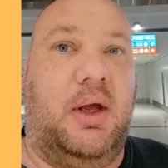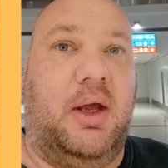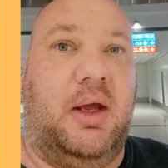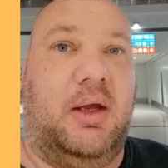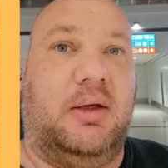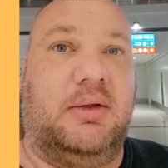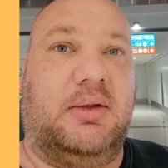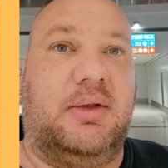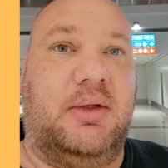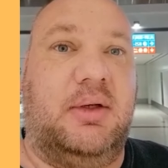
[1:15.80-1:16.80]

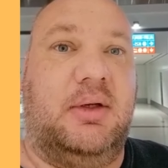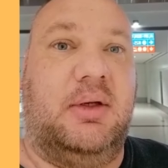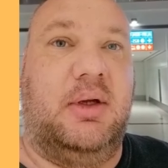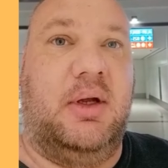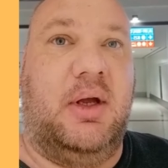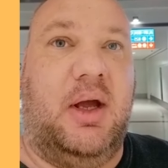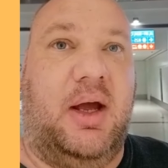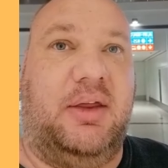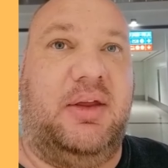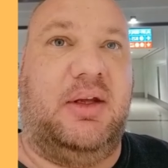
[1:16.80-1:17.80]
And
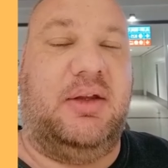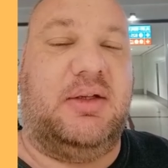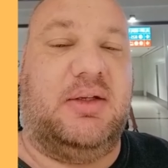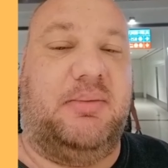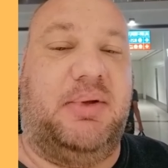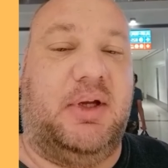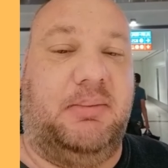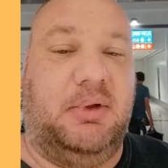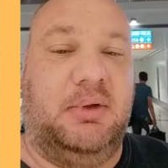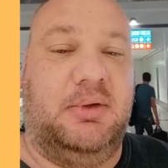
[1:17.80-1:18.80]
I think this is
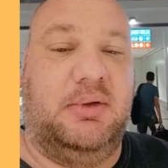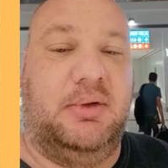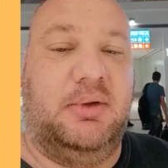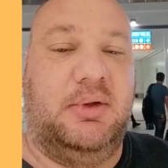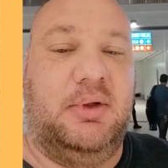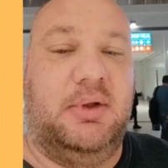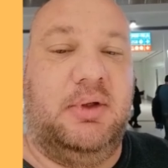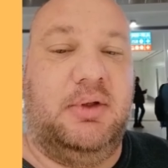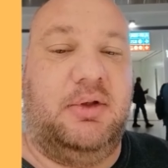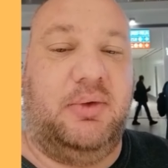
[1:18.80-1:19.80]
applicable
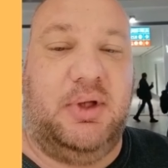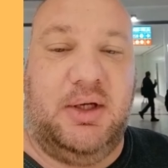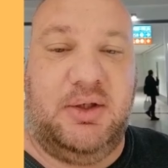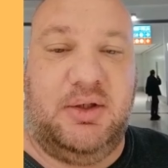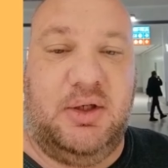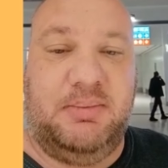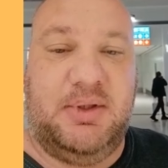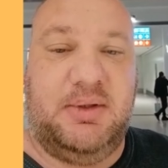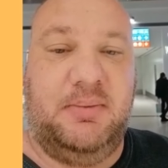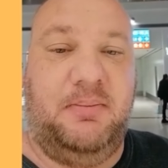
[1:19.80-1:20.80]
to
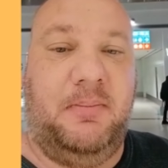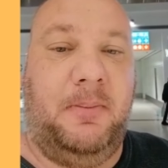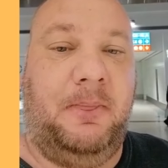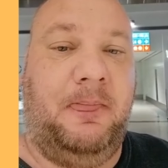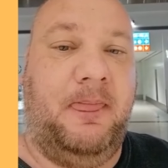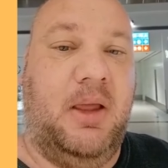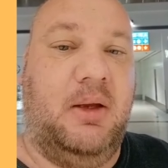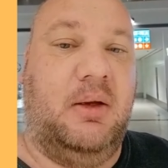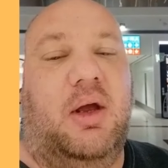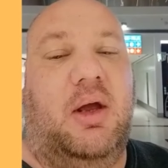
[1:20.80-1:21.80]
relationships.
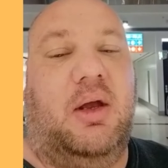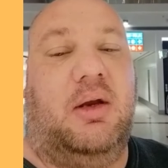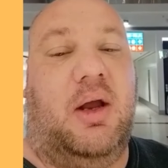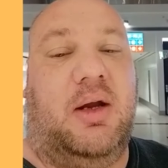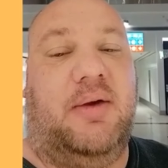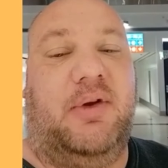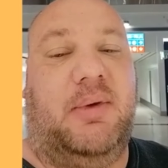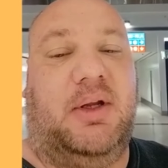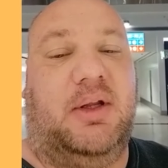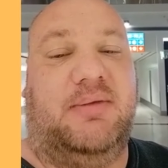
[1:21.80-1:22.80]
Not
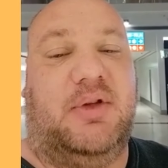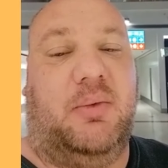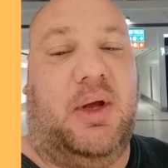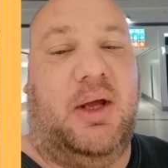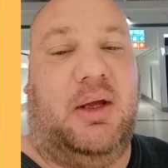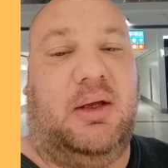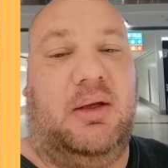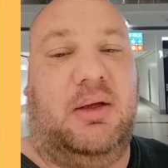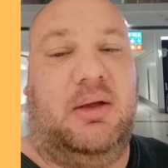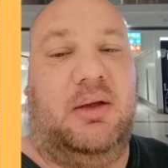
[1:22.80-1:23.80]
everybody lives the way
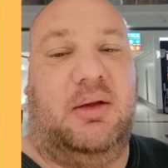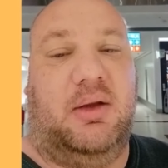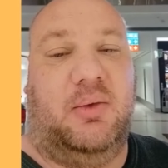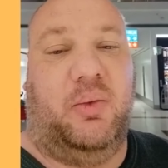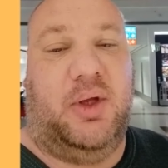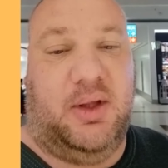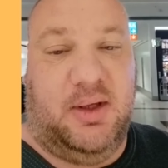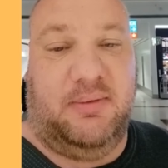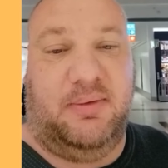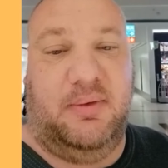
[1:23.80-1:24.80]
that we
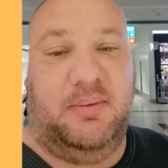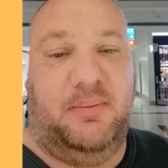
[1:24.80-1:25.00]
live.